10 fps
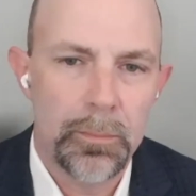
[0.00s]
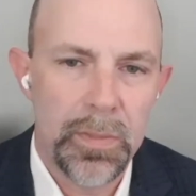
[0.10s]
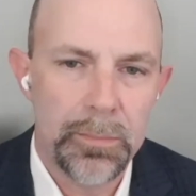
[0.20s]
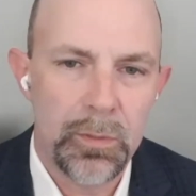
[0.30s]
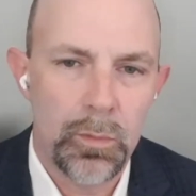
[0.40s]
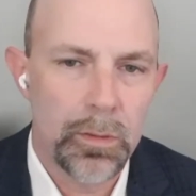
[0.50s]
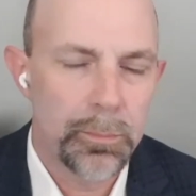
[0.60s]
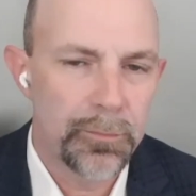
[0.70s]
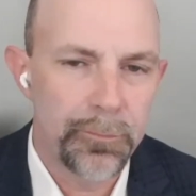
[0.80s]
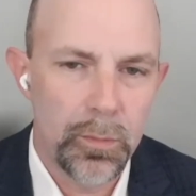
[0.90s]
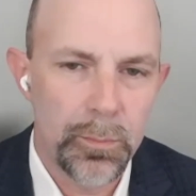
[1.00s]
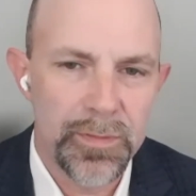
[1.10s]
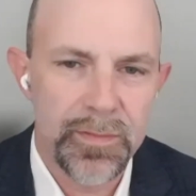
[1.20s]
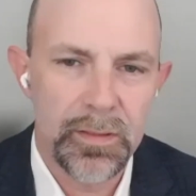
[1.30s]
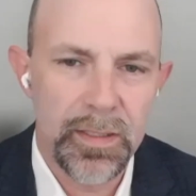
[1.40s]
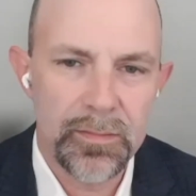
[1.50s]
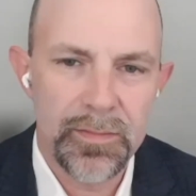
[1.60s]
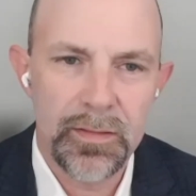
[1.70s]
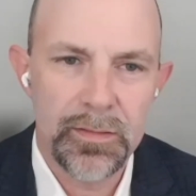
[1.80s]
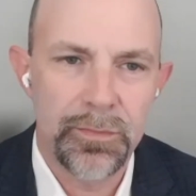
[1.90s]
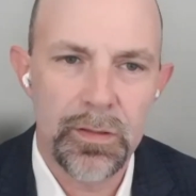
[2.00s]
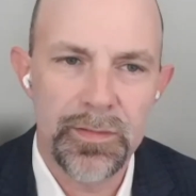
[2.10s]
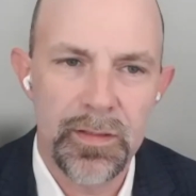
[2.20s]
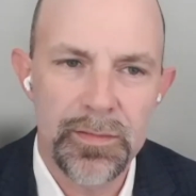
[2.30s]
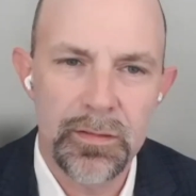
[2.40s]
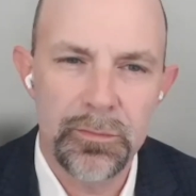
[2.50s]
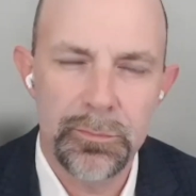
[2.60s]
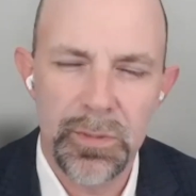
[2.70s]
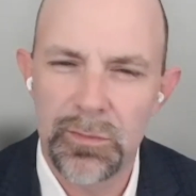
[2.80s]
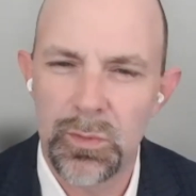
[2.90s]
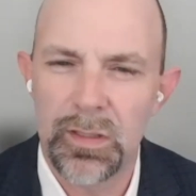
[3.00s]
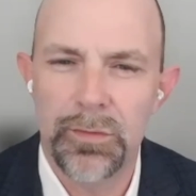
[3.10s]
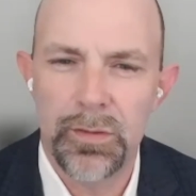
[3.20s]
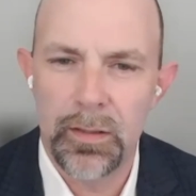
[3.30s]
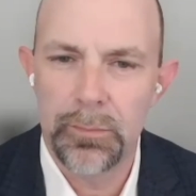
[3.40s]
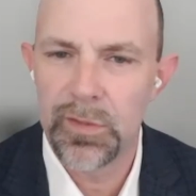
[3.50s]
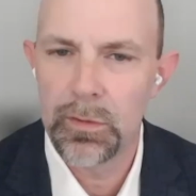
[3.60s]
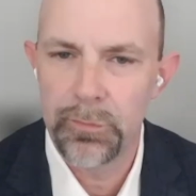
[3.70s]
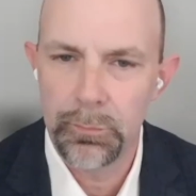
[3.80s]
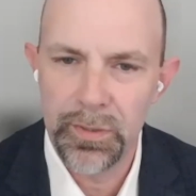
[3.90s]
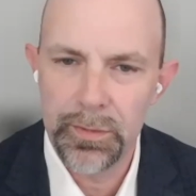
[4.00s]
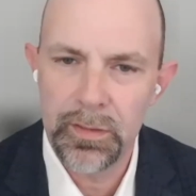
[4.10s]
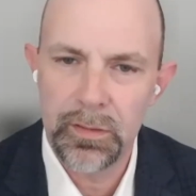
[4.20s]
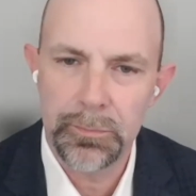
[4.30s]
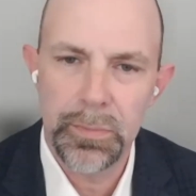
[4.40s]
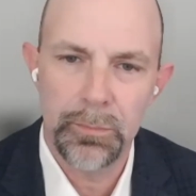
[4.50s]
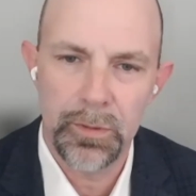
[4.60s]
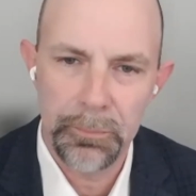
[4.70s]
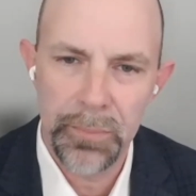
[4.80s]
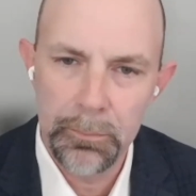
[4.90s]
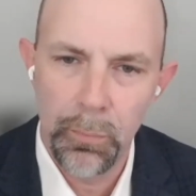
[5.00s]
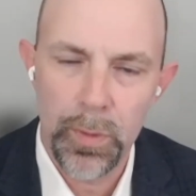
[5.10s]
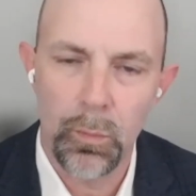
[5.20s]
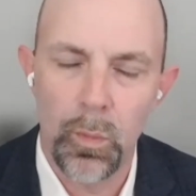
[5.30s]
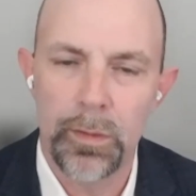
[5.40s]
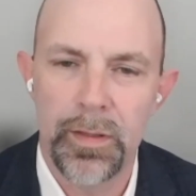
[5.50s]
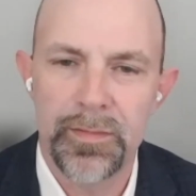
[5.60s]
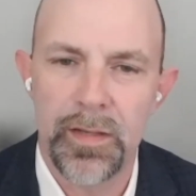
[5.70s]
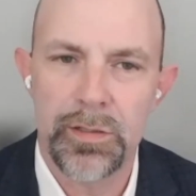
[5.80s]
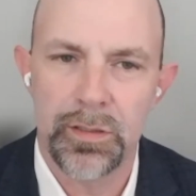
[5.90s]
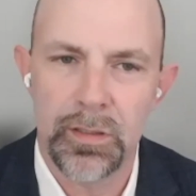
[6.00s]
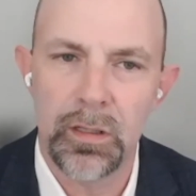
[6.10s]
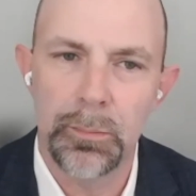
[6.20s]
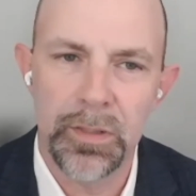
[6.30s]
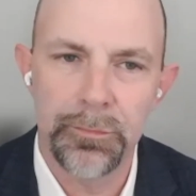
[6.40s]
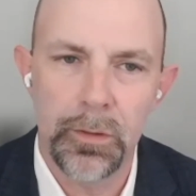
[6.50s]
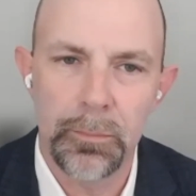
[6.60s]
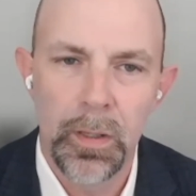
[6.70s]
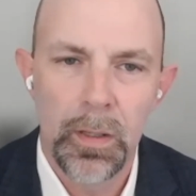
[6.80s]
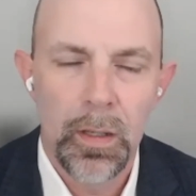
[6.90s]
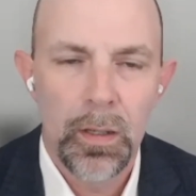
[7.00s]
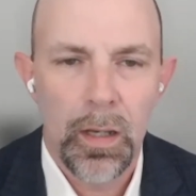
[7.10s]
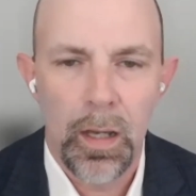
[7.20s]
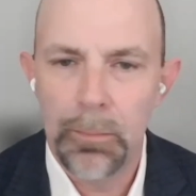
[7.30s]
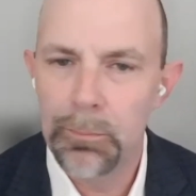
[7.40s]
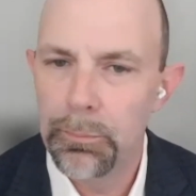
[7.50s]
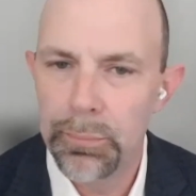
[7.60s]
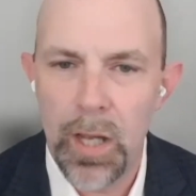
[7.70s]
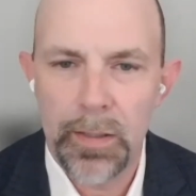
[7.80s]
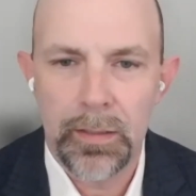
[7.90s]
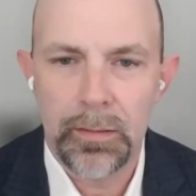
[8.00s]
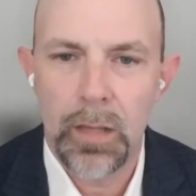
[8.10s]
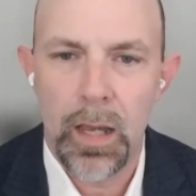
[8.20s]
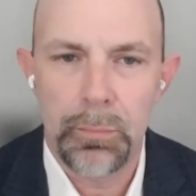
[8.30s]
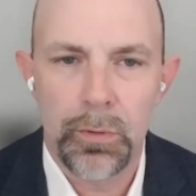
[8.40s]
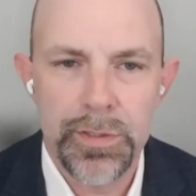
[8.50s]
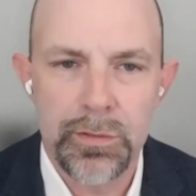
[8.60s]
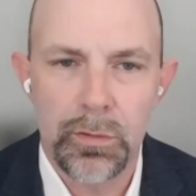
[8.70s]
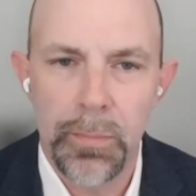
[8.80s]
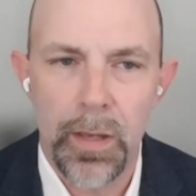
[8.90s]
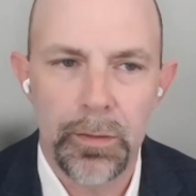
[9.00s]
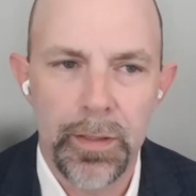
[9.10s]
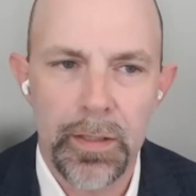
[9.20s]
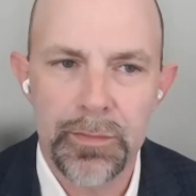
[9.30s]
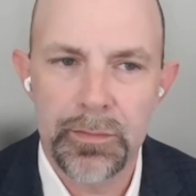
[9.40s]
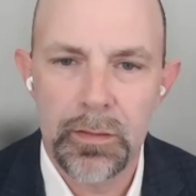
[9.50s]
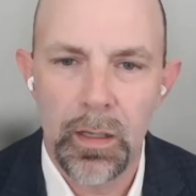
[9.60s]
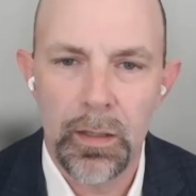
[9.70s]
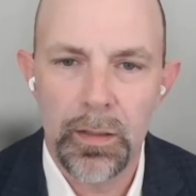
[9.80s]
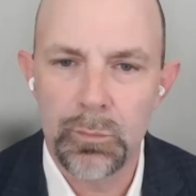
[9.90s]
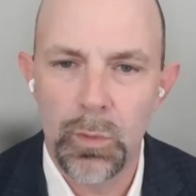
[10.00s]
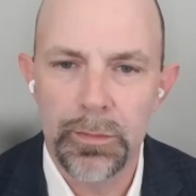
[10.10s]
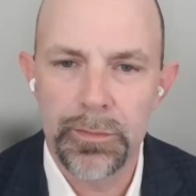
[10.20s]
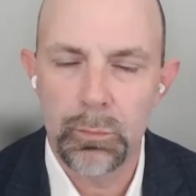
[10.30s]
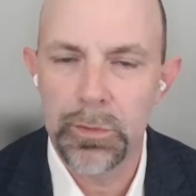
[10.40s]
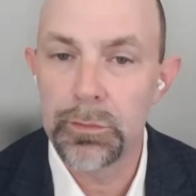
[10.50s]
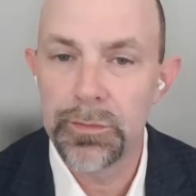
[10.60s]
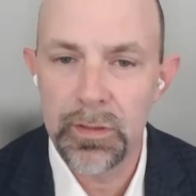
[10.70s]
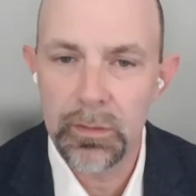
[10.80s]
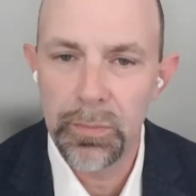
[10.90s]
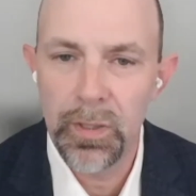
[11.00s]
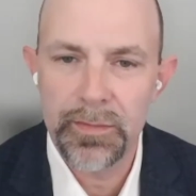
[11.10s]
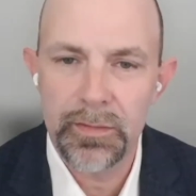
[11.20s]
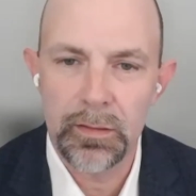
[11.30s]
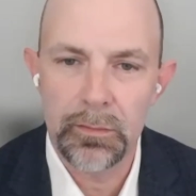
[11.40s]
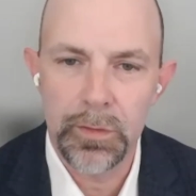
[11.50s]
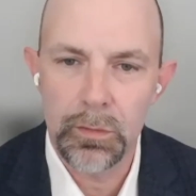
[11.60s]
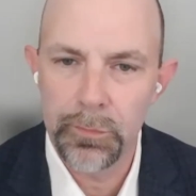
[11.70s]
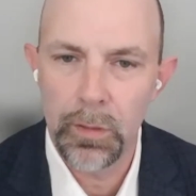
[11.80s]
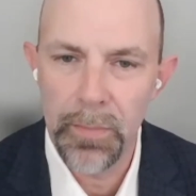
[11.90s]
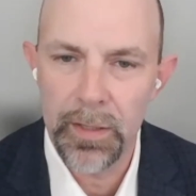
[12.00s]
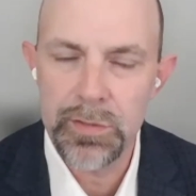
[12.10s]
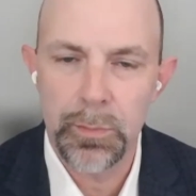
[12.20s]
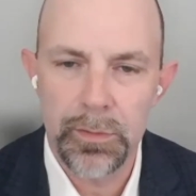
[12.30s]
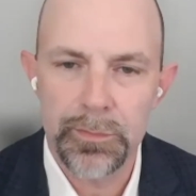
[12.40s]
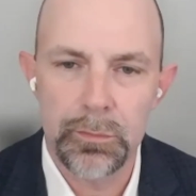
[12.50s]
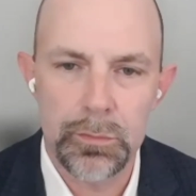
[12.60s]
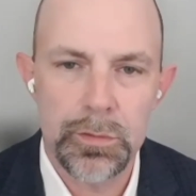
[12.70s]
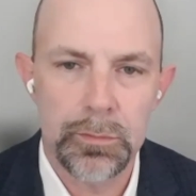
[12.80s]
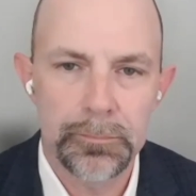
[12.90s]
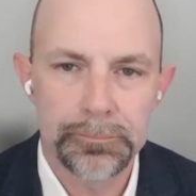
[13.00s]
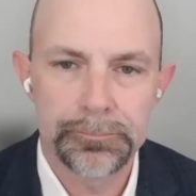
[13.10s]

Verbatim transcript: maybe where performance and latency is very sensitive because we give you that observability to be able to pinpoint where that's actually coming from, um, blocking operational bottlenecks, as well as reducing complexity of the overall management of the solution